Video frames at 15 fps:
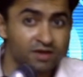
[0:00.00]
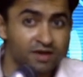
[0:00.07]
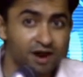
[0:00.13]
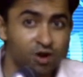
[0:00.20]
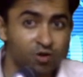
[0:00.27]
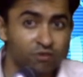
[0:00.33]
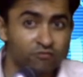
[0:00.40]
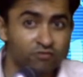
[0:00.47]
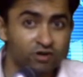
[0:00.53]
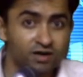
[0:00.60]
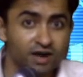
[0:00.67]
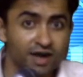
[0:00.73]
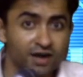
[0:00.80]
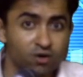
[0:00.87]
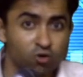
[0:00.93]
However,
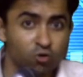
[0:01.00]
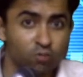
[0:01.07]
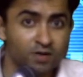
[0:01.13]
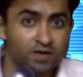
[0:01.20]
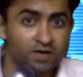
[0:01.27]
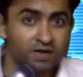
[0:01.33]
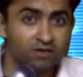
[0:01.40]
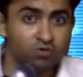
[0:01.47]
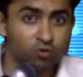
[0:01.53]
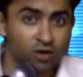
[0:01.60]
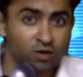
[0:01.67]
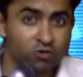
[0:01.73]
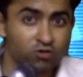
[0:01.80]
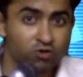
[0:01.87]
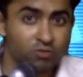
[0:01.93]
an open
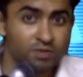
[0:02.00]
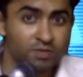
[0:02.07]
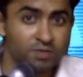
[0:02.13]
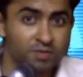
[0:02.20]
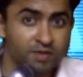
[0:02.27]
thoracotomy may be